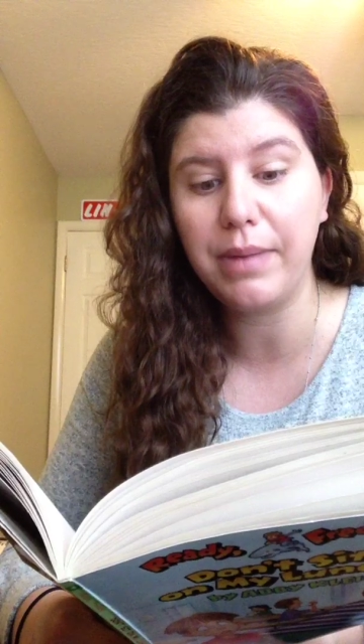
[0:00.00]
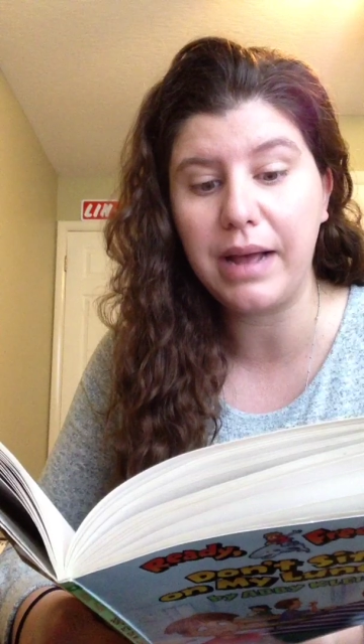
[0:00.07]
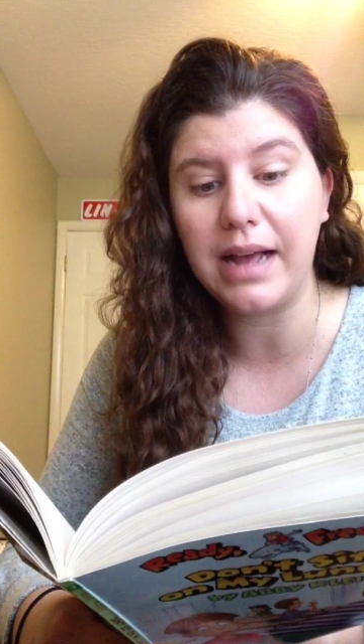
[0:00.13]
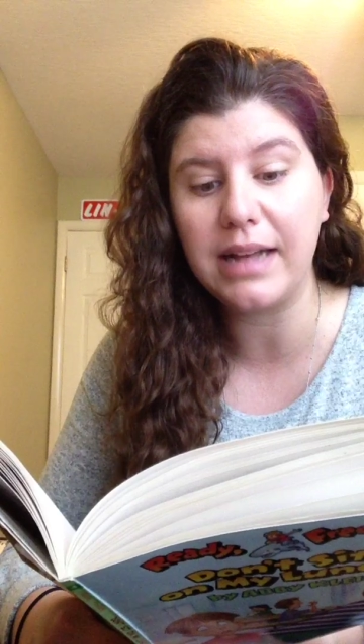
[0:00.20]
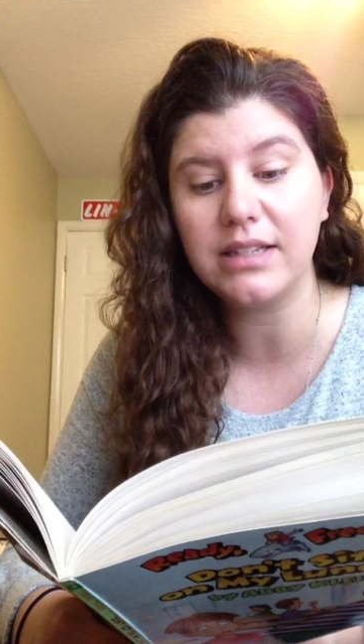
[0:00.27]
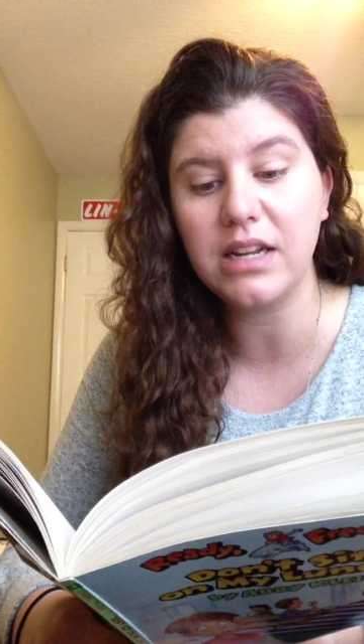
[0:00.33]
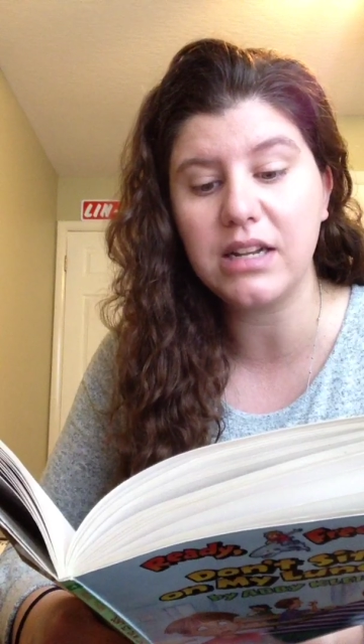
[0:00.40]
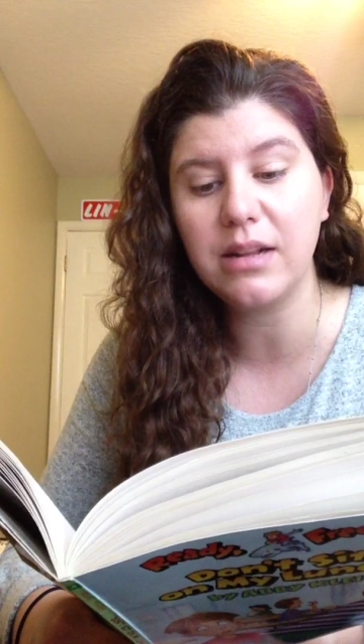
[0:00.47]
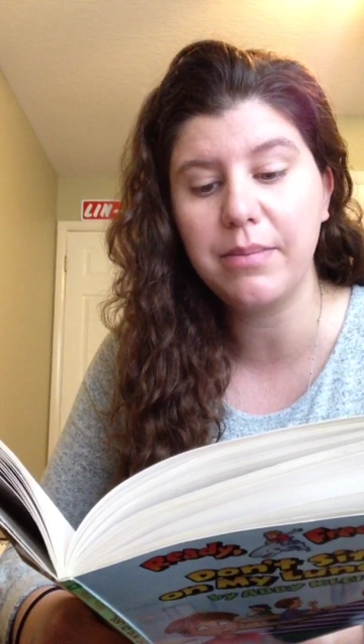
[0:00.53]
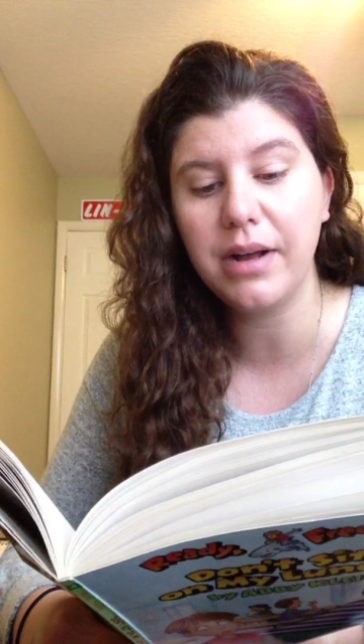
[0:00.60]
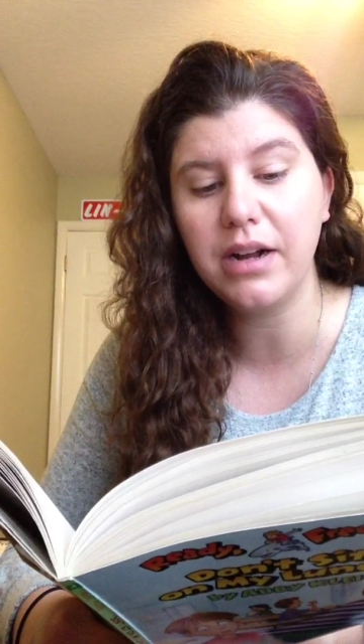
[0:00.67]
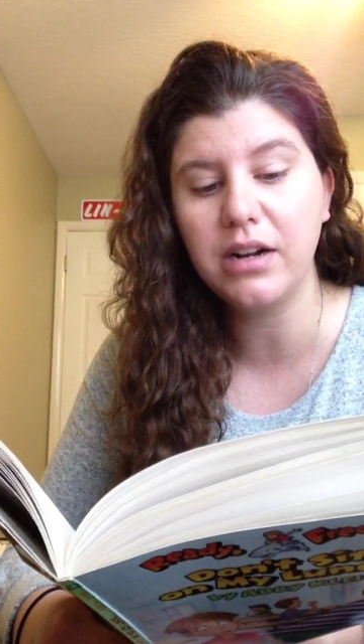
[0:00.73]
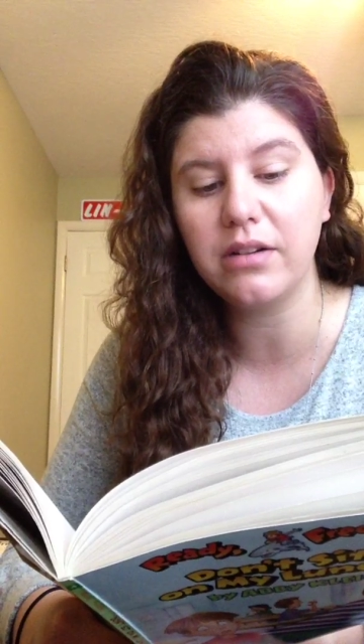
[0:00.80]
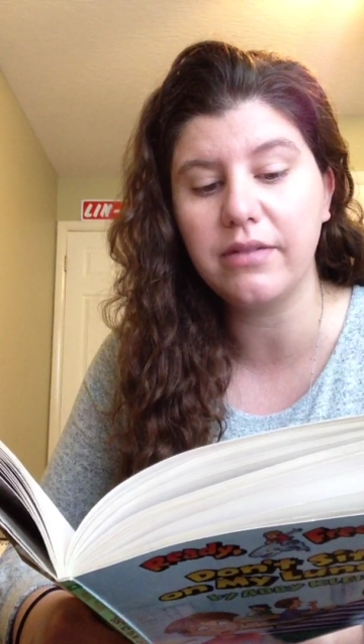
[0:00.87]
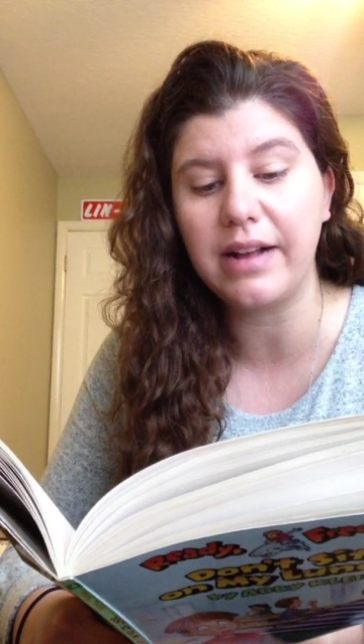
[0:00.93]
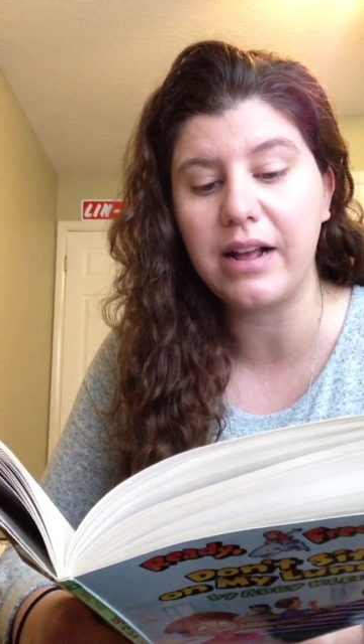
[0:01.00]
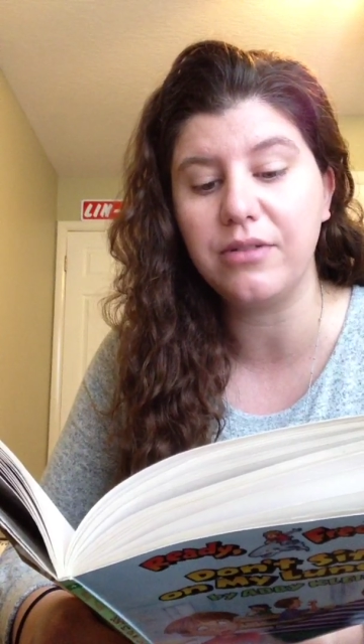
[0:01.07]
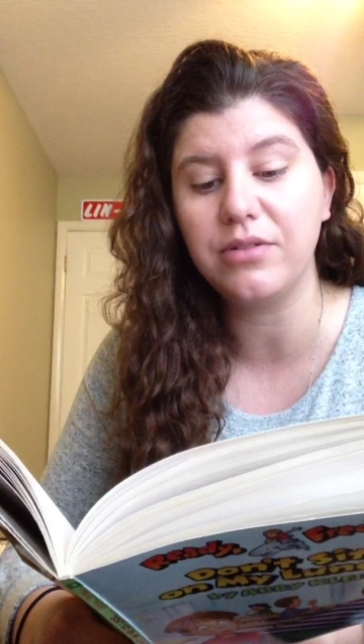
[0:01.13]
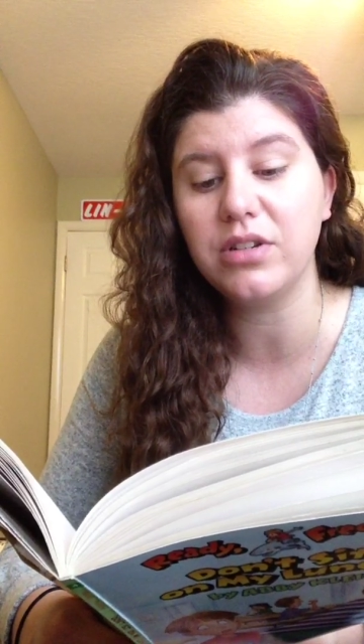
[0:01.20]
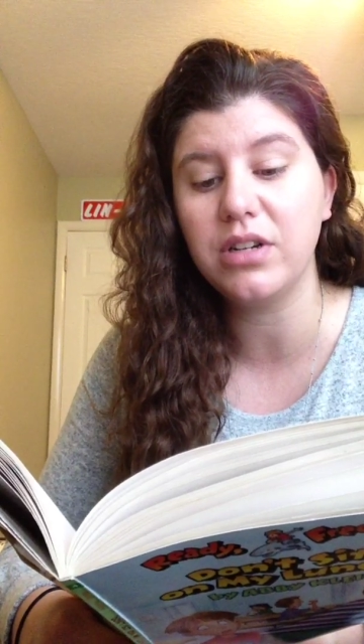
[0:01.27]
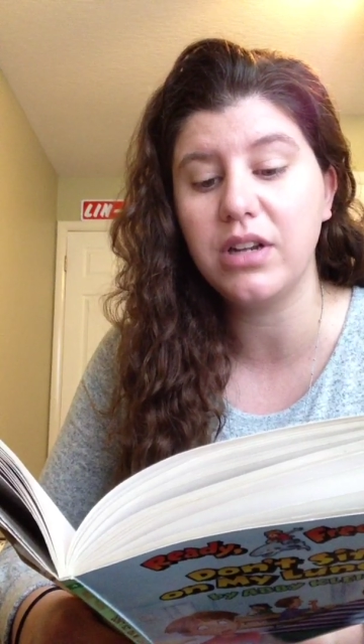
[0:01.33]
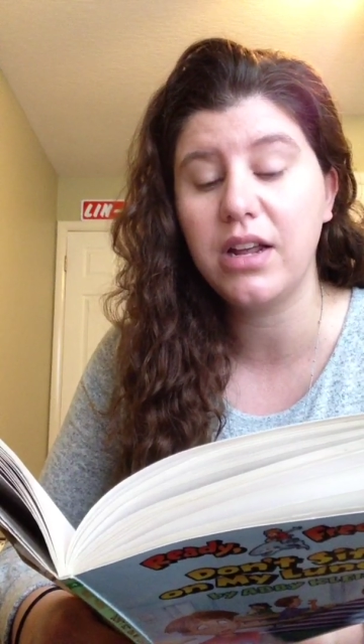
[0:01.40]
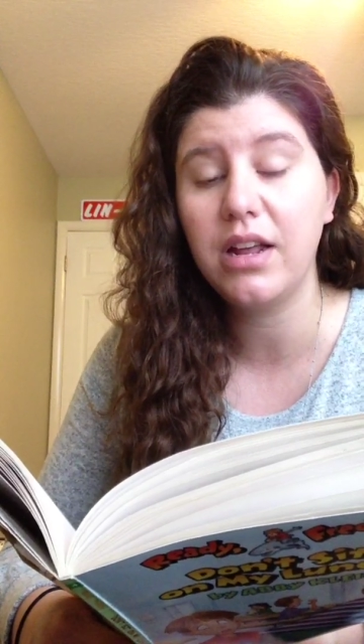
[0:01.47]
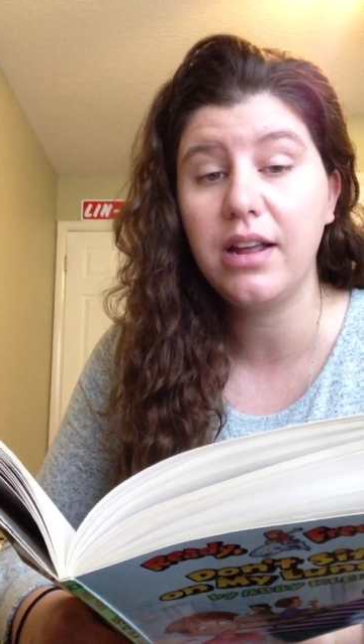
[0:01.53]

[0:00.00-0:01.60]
passing the puck around.